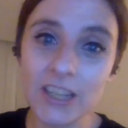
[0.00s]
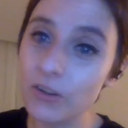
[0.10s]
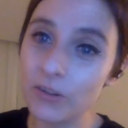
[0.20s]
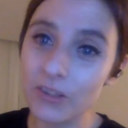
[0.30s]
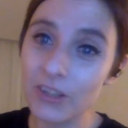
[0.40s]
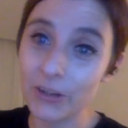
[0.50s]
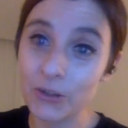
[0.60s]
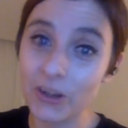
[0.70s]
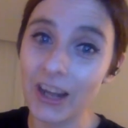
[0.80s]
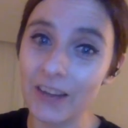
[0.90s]
He could,
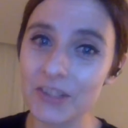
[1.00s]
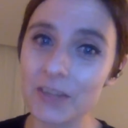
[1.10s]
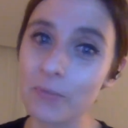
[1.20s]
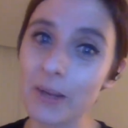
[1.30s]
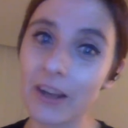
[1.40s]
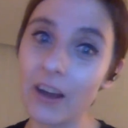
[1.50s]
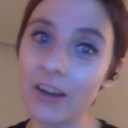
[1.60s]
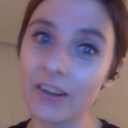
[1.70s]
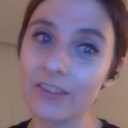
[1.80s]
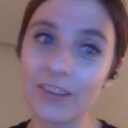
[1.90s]
you're going to have to give him a
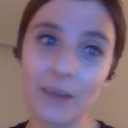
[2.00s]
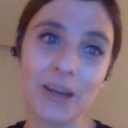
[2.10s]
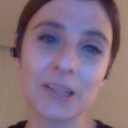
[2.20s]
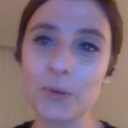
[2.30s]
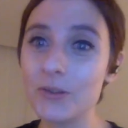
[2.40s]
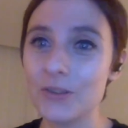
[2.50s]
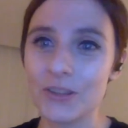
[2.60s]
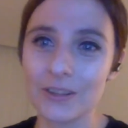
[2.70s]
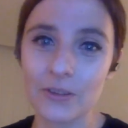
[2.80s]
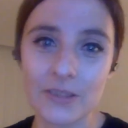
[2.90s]
cut. I mean, I suppose
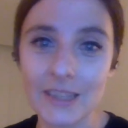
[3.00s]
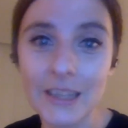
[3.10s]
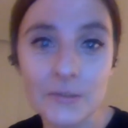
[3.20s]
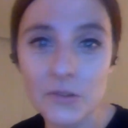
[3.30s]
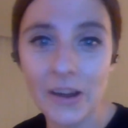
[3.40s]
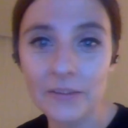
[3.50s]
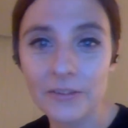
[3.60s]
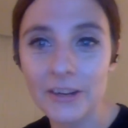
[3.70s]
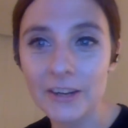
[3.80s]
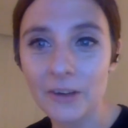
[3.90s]
you do because he lives
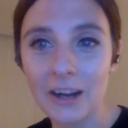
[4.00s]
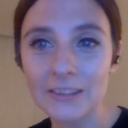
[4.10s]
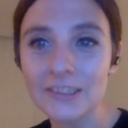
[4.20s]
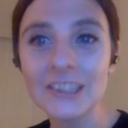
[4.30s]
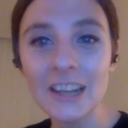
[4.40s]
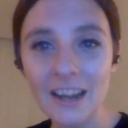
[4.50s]
rent free, right?